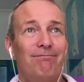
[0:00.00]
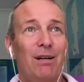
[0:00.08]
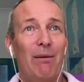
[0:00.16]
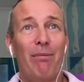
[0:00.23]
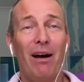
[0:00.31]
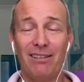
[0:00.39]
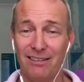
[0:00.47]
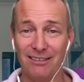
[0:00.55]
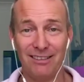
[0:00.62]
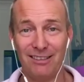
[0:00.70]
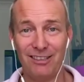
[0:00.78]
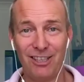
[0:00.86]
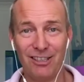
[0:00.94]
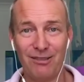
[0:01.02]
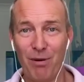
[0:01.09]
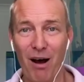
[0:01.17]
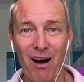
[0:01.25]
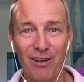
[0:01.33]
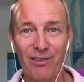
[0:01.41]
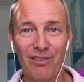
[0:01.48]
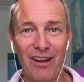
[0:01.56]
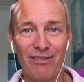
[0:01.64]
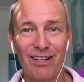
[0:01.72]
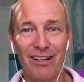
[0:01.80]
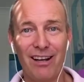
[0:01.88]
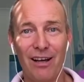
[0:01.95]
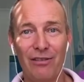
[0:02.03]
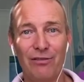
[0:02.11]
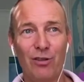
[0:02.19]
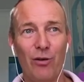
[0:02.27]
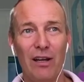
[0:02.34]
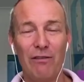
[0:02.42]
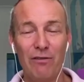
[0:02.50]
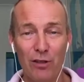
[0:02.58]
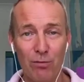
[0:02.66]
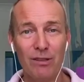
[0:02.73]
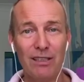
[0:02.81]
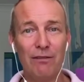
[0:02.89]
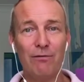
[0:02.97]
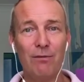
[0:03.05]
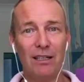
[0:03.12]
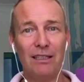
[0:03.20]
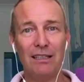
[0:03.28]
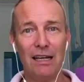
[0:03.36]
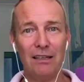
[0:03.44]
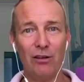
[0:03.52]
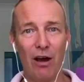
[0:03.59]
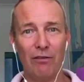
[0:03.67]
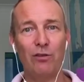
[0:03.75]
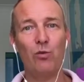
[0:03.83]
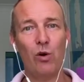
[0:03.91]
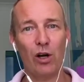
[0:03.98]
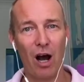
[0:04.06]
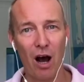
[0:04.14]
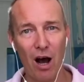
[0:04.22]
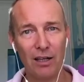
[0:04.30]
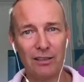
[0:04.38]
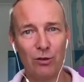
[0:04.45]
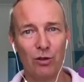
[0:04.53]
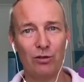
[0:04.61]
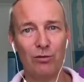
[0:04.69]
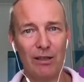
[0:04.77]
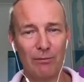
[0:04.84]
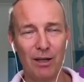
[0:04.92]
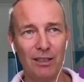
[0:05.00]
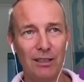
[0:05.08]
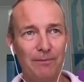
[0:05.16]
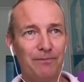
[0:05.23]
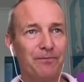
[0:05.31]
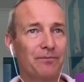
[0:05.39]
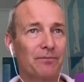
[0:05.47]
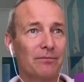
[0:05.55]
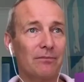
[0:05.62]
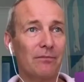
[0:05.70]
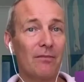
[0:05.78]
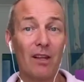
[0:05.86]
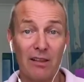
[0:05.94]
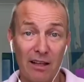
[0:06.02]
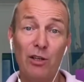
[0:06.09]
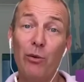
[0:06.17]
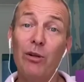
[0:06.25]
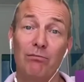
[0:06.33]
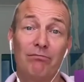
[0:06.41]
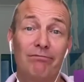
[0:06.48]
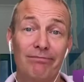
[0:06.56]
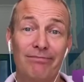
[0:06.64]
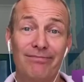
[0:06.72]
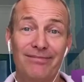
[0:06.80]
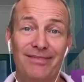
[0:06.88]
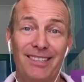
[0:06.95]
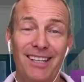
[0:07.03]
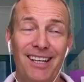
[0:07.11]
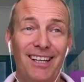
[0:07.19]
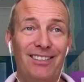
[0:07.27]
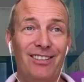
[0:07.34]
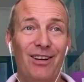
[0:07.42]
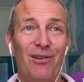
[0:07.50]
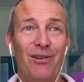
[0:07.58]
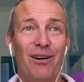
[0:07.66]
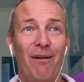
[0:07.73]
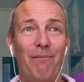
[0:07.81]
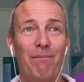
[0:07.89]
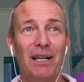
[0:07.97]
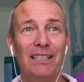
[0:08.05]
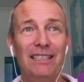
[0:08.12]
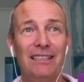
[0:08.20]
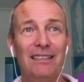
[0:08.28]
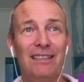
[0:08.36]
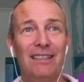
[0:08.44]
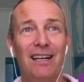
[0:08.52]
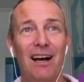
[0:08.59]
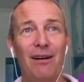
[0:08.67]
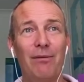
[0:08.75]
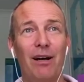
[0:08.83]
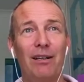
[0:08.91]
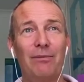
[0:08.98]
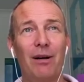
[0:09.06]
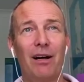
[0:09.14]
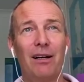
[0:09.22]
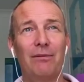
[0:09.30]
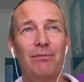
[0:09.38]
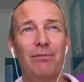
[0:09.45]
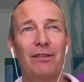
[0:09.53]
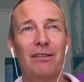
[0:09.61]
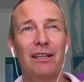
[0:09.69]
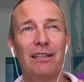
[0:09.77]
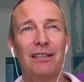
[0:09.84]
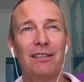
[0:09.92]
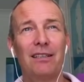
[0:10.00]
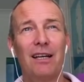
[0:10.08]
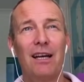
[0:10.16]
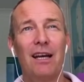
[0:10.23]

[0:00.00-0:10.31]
Abundance is just part of their everyday life. So if you believe money, you have to work hard in order to make money, then you will. So money, I think